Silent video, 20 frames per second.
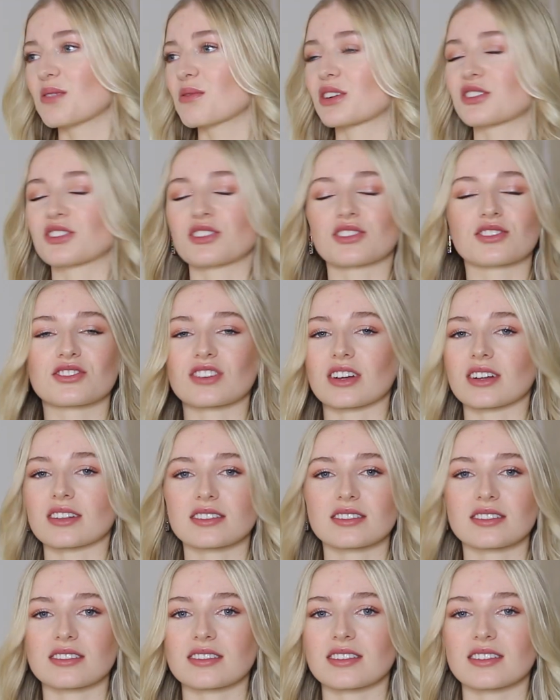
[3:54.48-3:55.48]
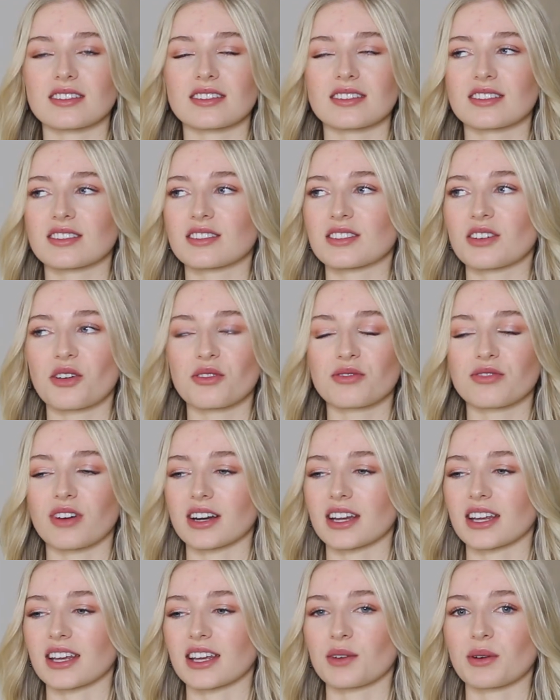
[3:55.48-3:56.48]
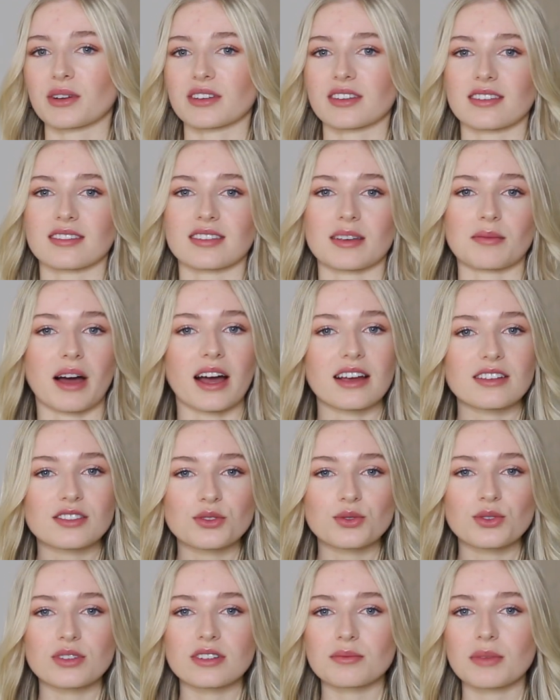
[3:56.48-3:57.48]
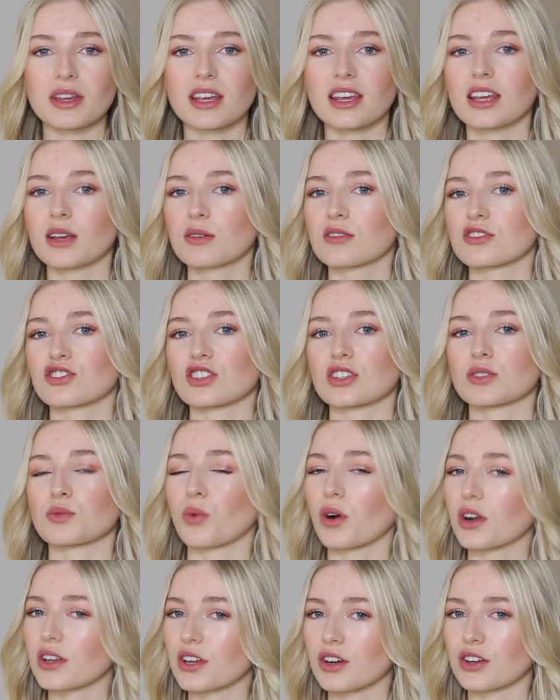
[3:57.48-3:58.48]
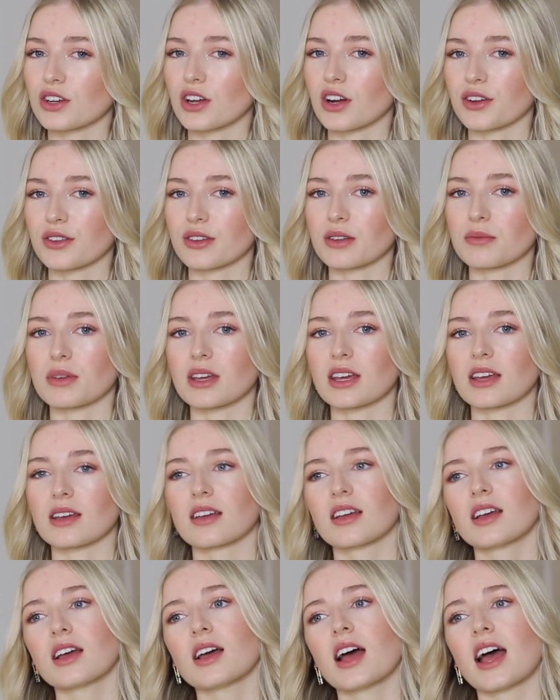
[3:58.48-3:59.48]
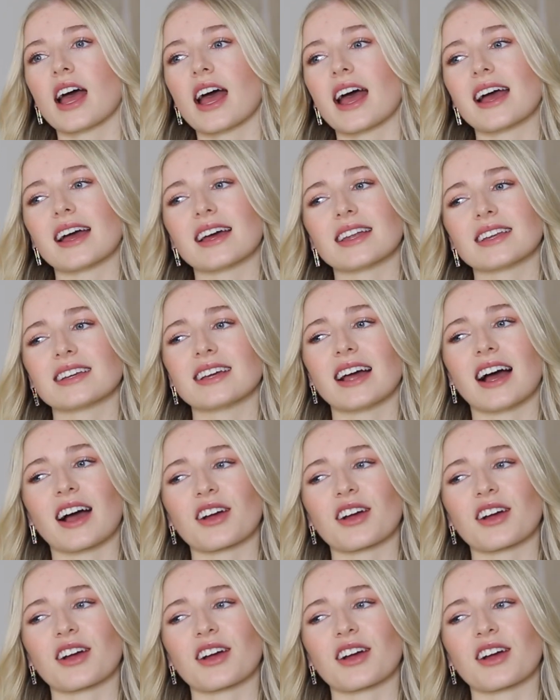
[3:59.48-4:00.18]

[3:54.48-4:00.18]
which is just so funny. He went to the same high school as me, he was just one year younger than me, and he